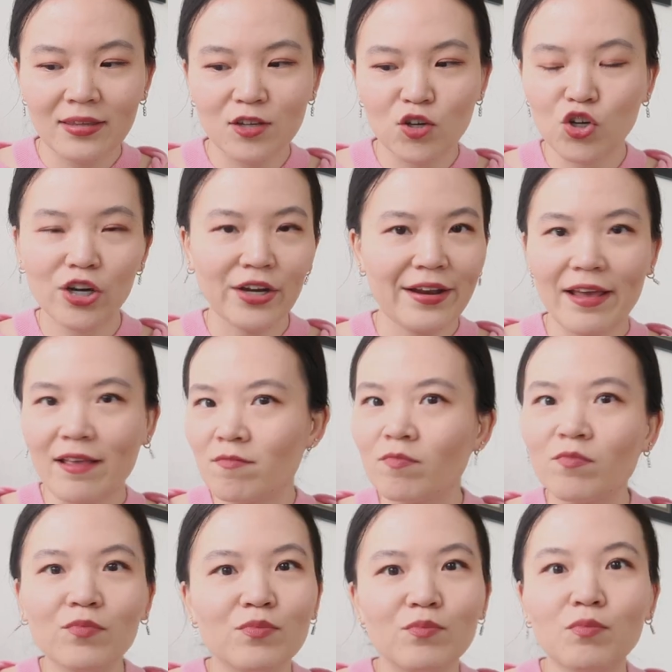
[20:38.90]

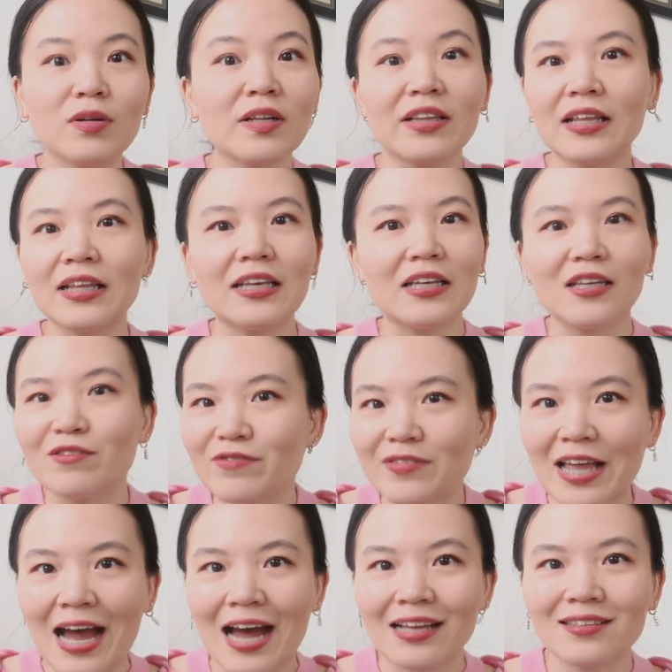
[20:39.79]
couldn't believe
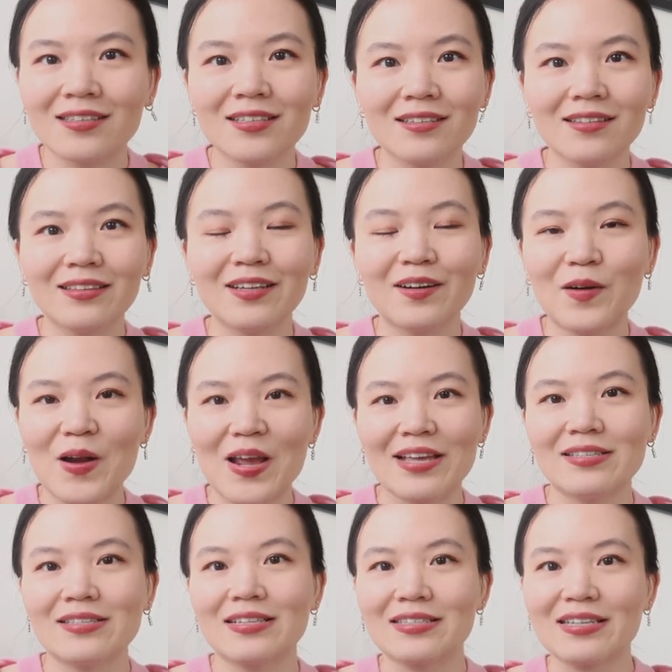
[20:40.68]
that there
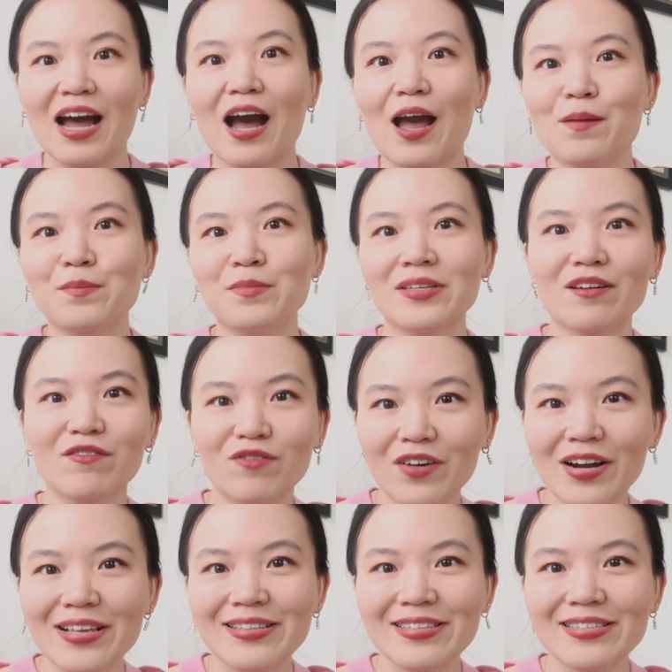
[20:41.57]
is a time
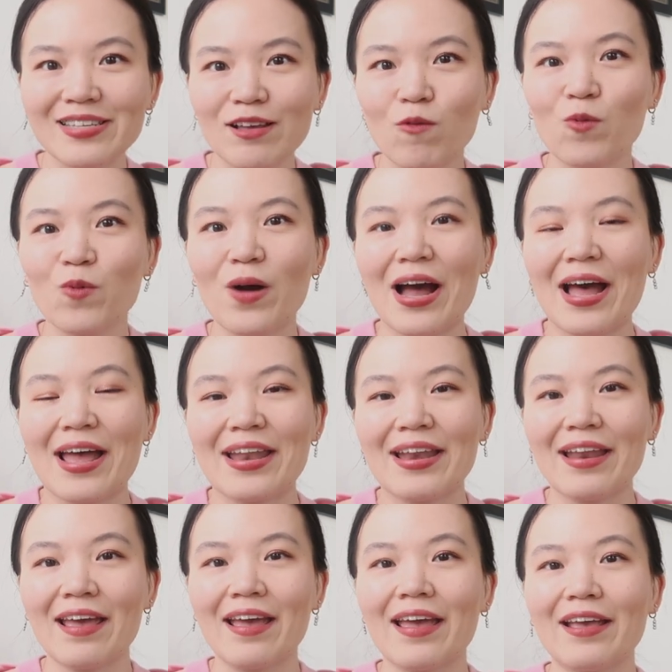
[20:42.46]
difference
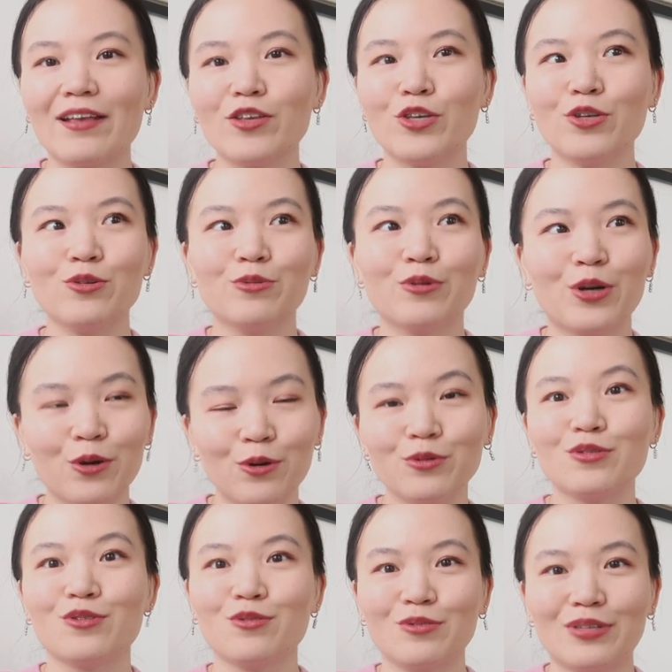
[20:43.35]
when you
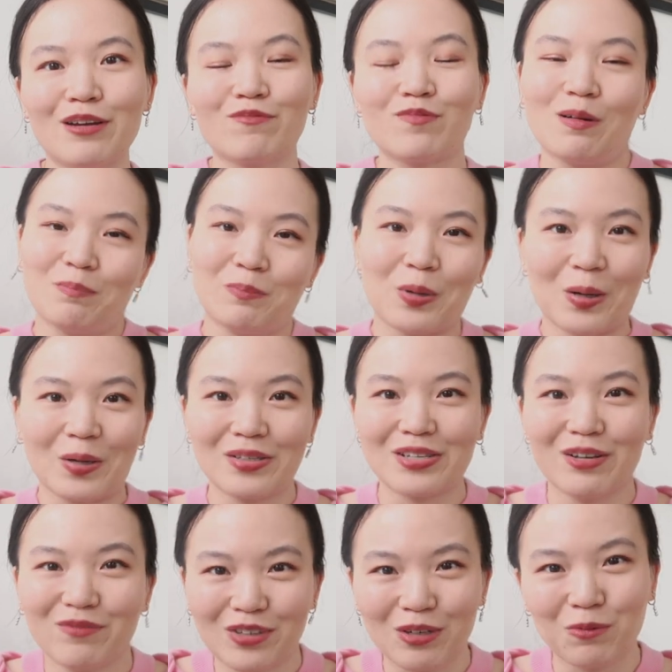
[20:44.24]
go to different
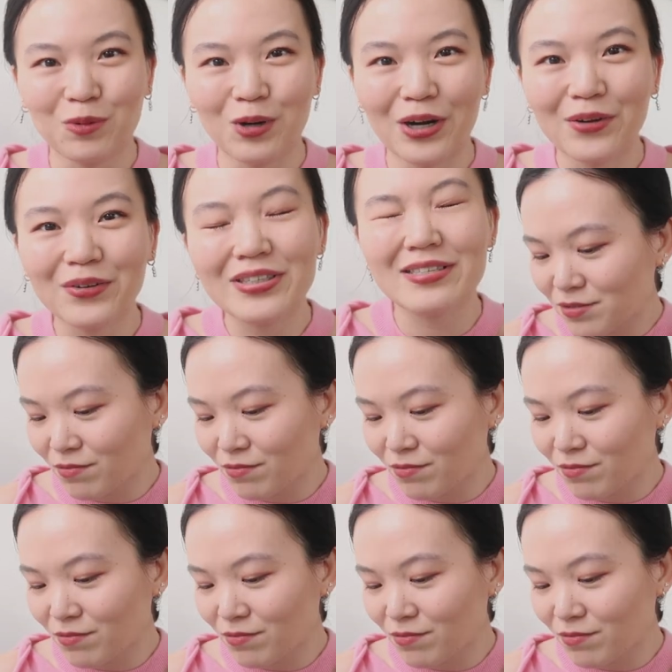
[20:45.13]
parts of the world.